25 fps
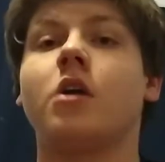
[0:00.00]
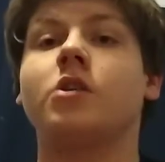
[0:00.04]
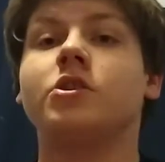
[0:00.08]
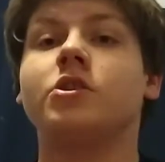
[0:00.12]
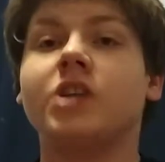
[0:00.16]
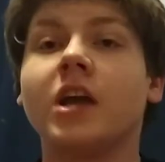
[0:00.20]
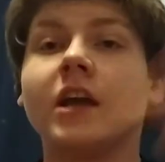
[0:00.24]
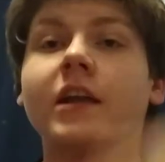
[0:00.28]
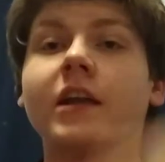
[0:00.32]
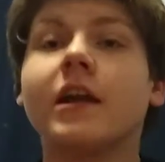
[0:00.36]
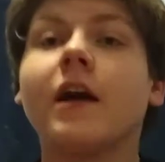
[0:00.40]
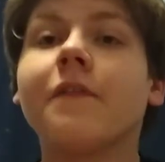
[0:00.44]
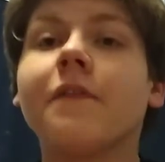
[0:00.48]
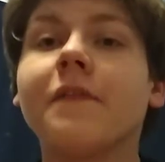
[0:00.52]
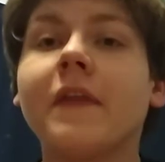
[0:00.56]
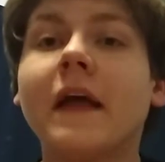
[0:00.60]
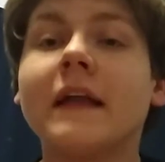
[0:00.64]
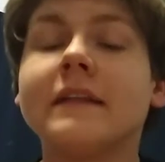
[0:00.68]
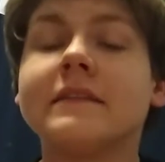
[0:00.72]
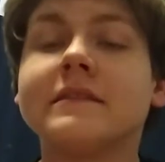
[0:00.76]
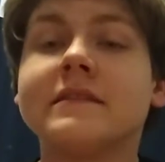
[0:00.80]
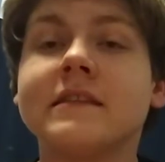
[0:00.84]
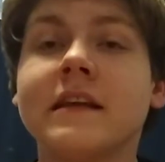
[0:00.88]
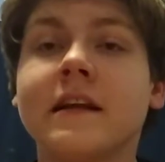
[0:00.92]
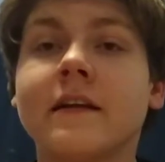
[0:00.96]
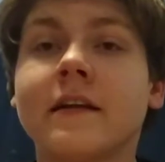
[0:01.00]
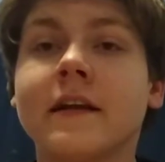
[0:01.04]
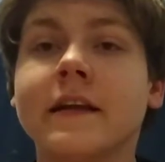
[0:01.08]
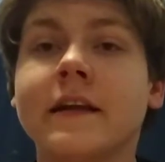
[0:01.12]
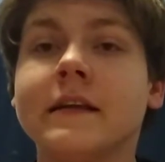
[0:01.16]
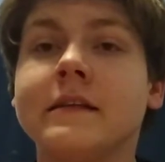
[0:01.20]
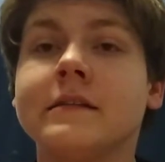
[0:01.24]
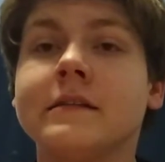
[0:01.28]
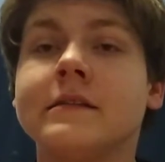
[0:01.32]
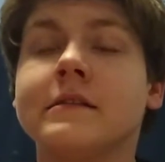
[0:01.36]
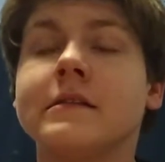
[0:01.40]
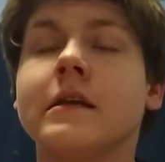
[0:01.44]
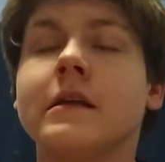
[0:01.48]
It's she is
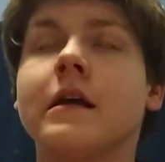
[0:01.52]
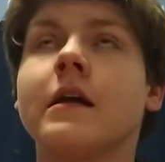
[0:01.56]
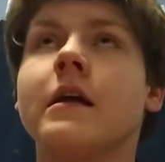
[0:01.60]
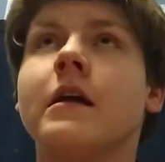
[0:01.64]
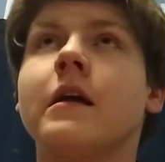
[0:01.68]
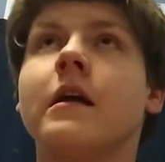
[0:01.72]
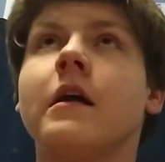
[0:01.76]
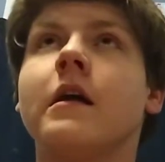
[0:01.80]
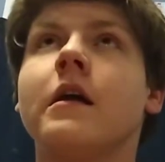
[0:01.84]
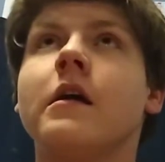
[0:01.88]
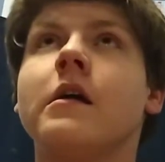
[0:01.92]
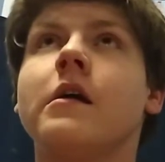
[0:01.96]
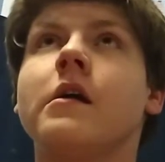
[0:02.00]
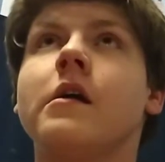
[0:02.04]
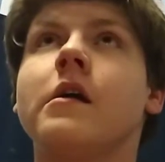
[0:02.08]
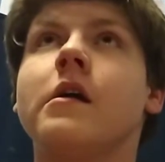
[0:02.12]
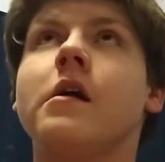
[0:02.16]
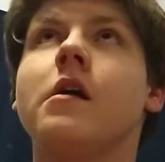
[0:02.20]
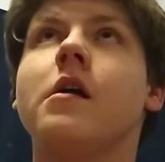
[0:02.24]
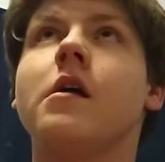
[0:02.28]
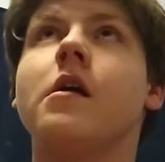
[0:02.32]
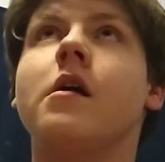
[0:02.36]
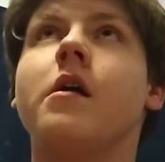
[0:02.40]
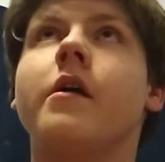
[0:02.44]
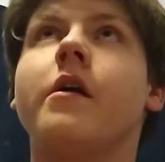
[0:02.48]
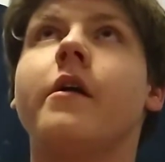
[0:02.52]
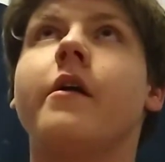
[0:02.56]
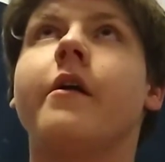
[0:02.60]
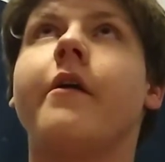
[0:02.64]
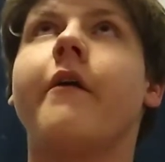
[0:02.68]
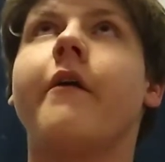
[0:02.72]
so sweet and kind. It's